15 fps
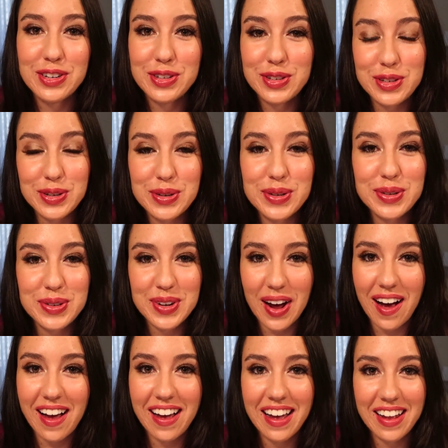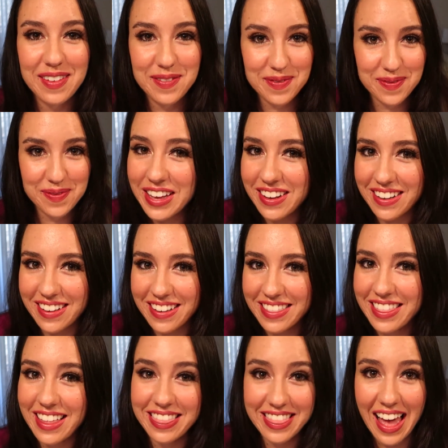do not feel
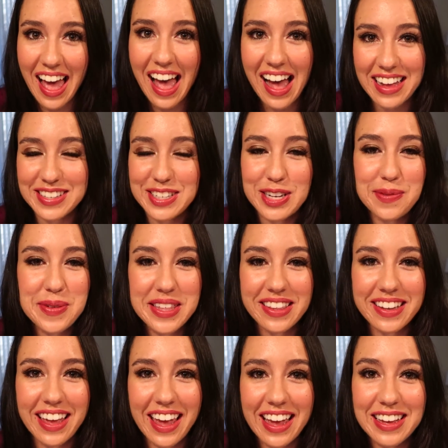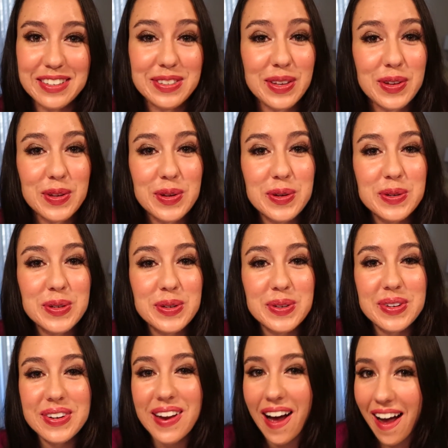that that has to be the case. You do
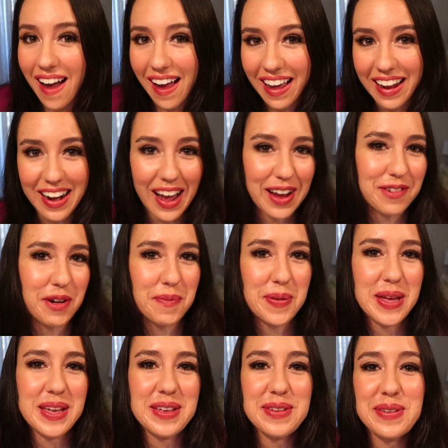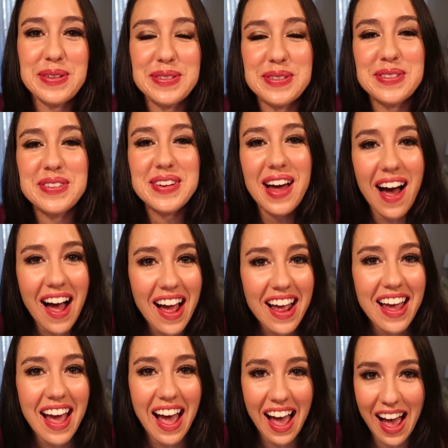not, I repeat, you do
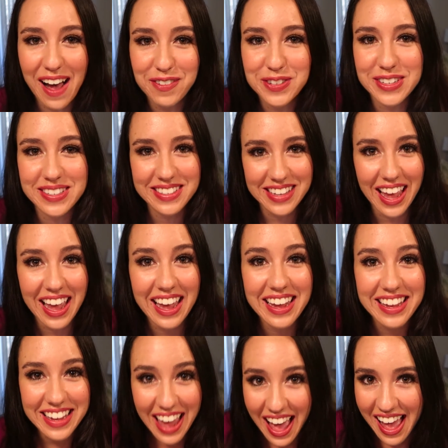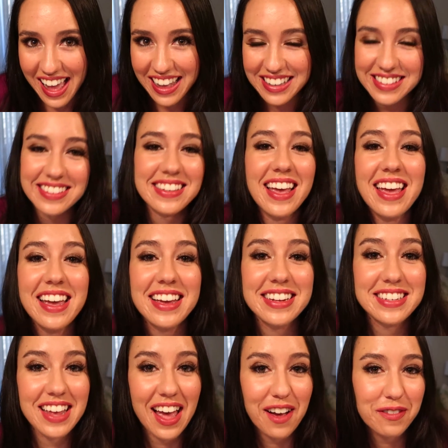not have to say yes
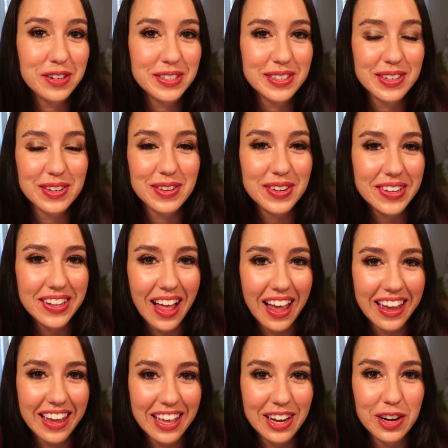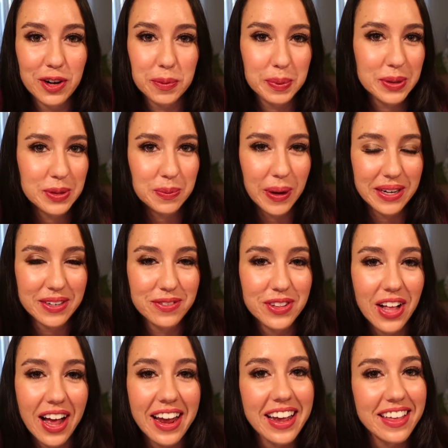to every single client or prospective
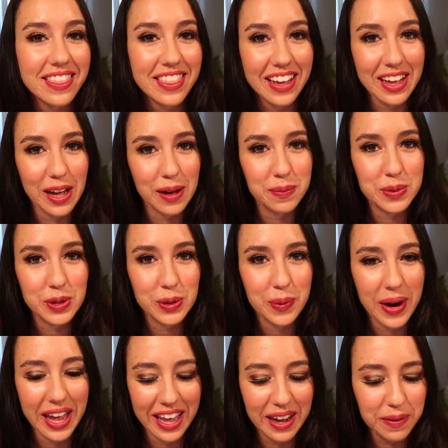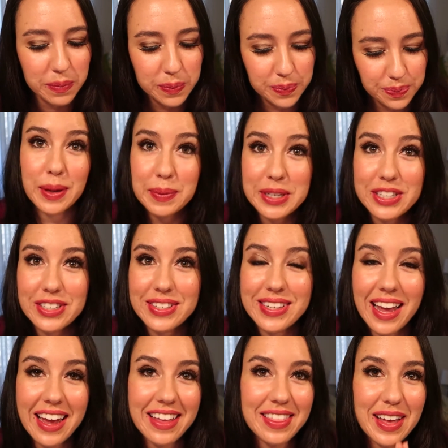client that comes your way. Let me just
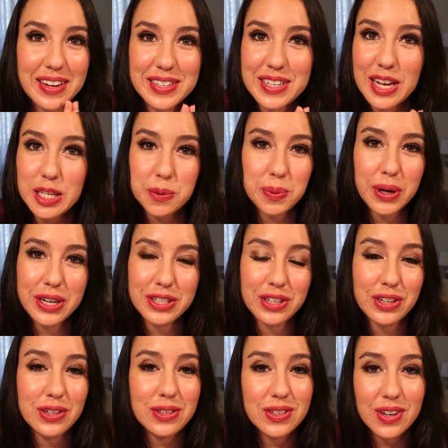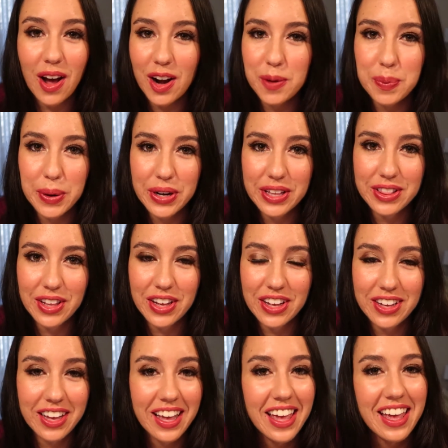say that desperation is not a pretty look,